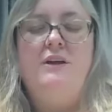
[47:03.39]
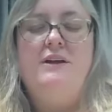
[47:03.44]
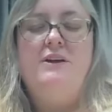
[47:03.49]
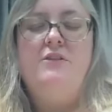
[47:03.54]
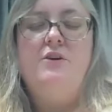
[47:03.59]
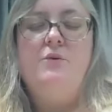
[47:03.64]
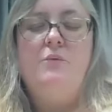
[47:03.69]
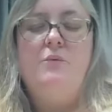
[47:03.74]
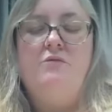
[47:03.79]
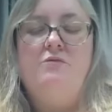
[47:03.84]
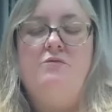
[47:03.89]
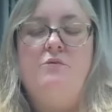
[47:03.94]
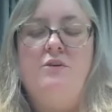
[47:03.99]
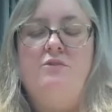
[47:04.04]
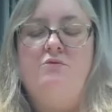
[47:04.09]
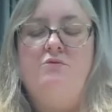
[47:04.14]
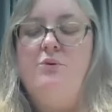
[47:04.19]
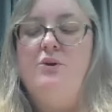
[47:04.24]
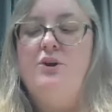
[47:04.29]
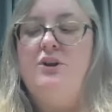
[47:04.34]
I know that
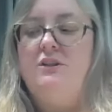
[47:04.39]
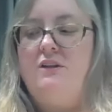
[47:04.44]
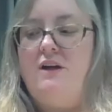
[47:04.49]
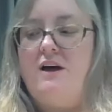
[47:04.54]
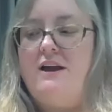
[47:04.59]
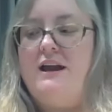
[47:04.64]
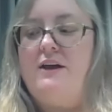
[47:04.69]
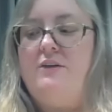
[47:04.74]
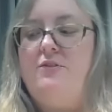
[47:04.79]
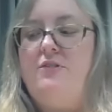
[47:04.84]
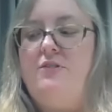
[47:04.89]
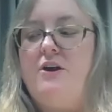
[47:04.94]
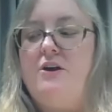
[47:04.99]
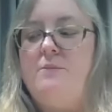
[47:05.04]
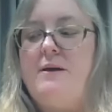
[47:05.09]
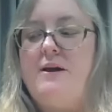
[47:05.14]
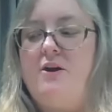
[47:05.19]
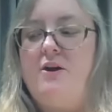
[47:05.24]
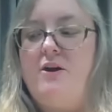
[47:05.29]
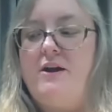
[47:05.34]
we've put a lot out there
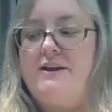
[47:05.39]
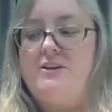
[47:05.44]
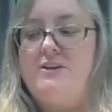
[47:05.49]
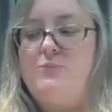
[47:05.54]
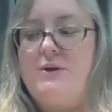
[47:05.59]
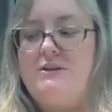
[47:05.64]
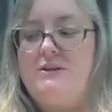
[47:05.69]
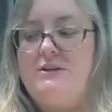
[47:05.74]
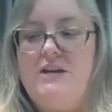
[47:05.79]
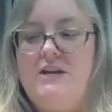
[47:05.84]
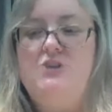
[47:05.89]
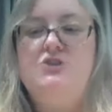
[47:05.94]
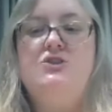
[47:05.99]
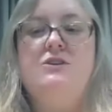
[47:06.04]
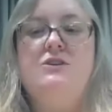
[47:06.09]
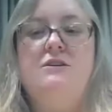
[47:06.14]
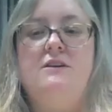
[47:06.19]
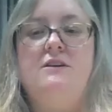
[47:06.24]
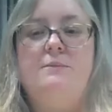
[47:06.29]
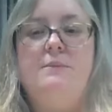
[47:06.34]
about our
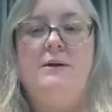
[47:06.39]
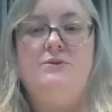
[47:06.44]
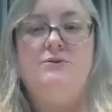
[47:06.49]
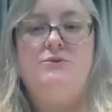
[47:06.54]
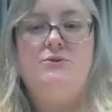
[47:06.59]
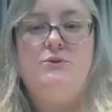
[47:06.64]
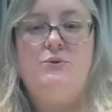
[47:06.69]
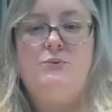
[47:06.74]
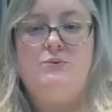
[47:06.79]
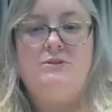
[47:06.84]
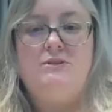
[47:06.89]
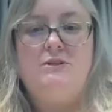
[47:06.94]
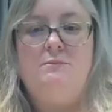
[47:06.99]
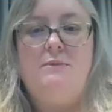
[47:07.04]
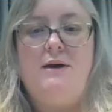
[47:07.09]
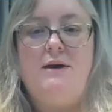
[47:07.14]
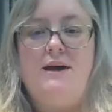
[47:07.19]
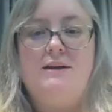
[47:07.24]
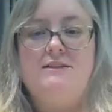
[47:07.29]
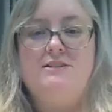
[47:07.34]
expectation about students and
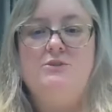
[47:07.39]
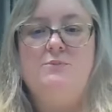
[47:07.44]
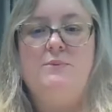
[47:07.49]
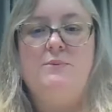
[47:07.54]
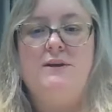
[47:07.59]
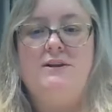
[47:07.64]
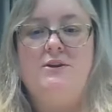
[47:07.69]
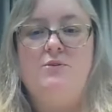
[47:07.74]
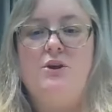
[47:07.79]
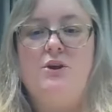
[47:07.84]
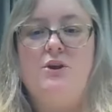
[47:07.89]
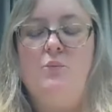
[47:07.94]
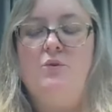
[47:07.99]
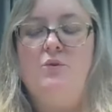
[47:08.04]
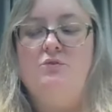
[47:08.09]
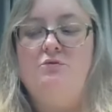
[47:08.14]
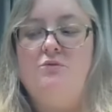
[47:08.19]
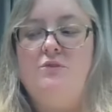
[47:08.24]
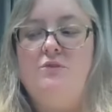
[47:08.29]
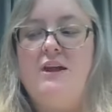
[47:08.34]
masks, but I don't think
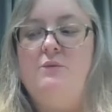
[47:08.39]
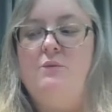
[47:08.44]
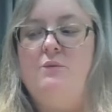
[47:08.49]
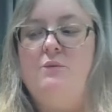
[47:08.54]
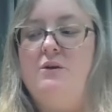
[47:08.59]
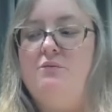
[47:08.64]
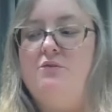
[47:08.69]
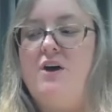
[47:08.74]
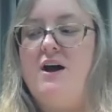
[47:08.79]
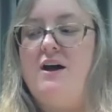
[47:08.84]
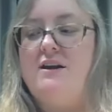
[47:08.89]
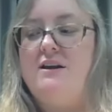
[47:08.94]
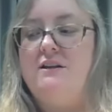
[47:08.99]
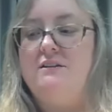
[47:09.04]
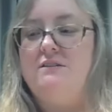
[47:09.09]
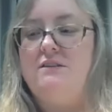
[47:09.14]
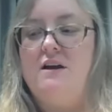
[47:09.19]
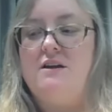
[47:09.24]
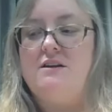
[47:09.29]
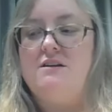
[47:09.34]
we've got a
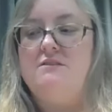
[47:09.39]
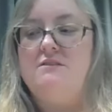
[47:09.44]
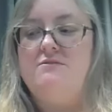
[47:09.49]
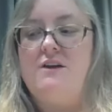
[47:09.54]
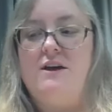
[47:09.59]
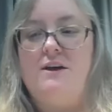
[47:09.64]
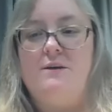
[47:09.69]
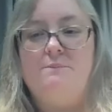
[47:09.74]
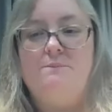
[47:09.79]
lot of